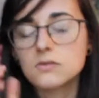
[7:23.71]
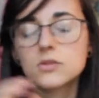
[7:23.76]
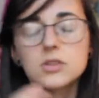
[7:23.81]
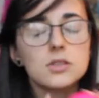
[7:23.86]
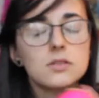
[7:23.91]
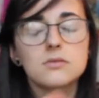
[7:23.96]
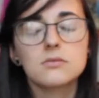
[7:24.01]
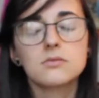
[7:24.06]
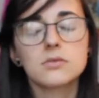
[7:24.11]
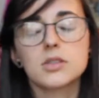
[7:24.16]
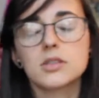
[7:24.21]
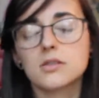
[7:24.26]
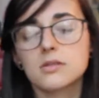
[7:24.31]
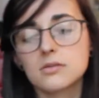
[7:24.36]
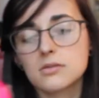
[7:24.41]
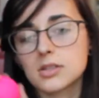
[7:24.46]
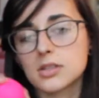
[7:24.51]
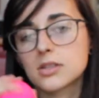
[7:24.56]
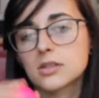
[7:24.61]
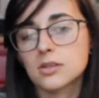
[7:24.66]

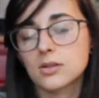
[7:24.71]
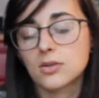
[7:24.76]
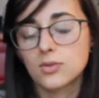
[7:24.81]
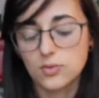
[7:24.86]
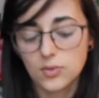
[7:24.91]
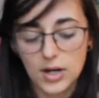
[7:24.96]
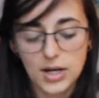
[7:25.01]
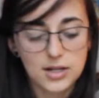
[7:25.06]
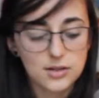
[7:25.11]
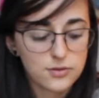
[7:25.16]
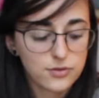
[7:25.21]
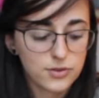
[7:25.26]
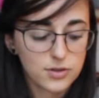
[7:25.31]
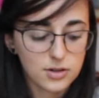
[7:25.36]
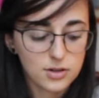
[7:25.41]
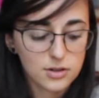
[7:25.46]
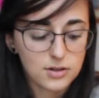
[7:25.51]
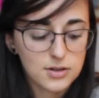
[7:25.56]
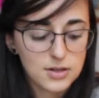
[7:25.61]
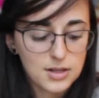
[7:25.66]
Just it's great
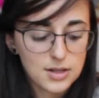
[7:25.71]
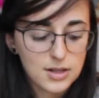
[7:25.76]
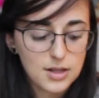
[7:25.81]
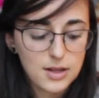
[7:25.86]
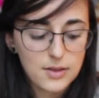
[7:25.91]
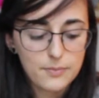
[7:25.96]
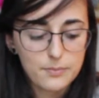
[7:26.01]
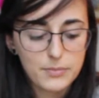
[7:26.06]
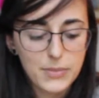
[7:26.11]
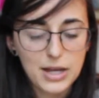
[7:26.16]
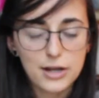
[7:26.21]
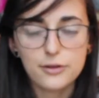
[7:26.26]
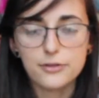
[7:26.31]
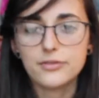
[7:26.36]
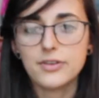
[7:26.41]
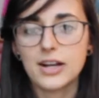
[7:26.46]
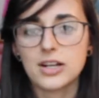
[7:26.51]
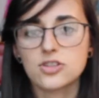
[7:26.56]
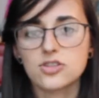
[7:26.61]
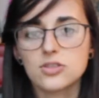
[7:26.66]
for
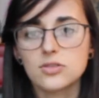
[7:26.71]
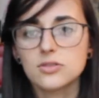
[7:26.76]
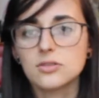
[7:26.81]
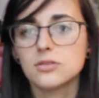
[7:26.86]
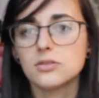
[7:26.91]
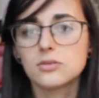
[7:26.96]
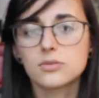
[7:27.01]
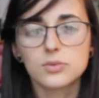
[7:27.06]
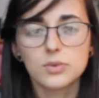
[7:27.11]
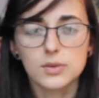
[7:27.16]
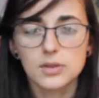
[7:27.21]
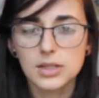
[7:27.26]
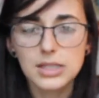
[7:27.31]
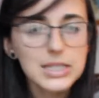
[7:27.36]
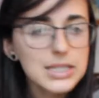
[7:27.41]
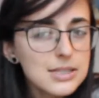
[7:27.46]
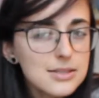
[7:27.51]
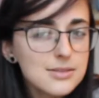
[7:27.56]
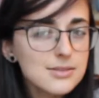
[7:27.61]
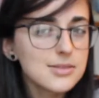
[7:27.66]
myofascial
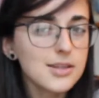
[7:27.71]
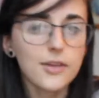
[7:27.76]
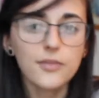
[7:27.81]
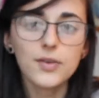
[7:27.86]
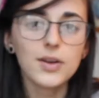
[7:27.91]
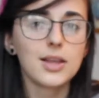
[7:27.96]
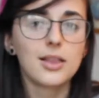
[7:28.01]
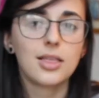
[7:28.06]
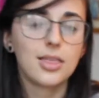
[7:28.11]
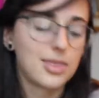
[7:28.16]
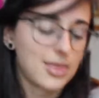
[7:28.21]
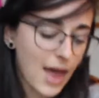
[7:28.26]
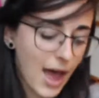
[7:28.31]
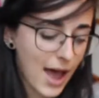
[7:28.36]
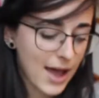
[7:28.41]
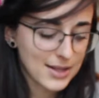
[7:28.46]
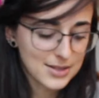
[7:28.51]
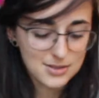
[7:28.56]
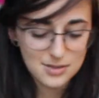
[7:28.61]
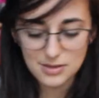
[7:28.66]
release, stuff like
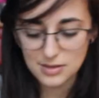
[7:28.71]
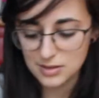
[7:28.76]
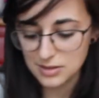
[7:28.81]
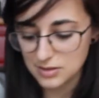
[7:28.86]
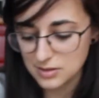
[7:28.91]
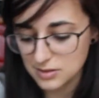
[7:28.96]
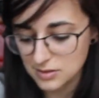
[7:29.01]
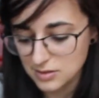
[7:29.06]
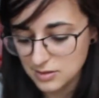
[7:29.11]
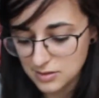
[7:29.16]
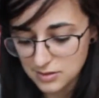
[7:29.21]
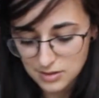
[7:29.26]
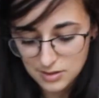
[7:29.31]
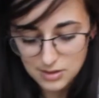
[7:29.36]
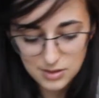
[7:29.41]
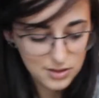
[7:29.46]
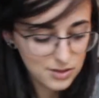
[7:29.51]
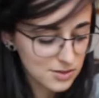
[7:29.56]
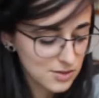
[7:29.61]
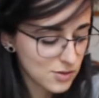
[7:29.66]
that. It's
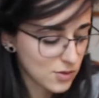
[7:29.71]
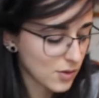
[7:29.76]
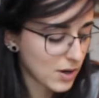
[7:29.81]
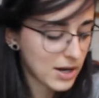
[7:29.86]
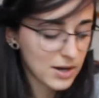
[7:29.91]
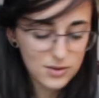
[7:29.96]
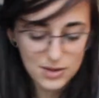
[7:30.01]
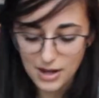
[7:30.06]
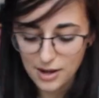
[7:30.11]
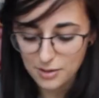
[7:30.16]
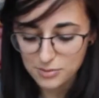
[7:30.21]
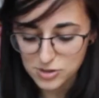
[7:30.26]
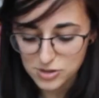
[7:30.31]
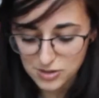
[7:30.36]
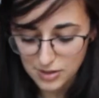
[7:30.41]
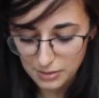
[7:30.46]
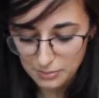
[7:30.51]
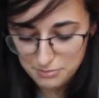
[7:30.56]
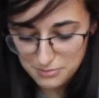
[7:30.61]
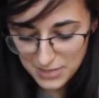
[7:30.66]
great. Now I'm
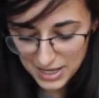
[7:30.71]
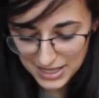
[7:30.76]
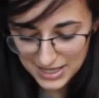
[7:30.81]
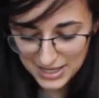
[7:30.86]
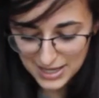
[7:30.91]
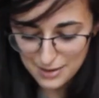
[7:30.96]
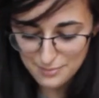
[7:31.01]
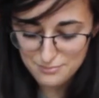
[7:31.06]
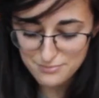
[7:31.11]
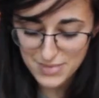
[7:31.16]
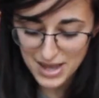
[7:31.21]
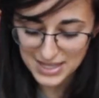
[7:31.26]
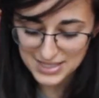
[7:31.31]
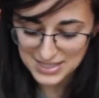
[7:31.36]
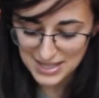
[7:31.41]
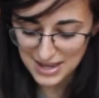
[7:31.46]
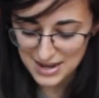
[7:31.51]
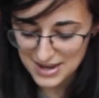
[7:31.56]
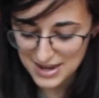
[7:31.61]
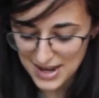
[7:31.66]
just like making a
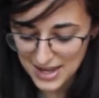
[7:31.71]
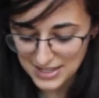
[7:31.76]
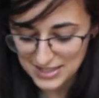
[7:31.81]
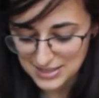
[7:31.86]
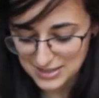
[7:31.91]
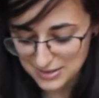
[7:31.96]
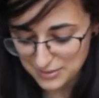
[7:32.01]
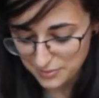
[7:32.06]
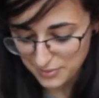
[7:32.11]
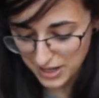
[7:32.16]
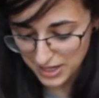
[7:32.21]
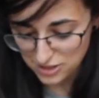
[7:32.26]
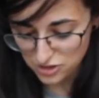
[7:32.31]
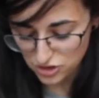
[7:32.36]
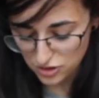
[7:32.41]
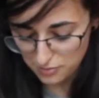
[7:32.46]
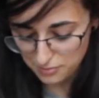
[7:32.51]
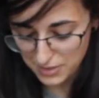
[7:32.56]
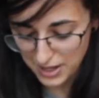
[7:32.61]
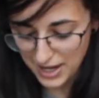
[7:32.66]
mess next to my
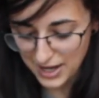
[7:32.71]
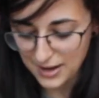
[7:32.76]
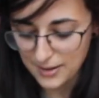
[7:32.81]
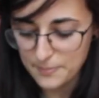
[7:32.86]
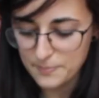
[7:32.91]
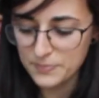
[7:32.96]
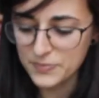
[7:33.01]
gym bag.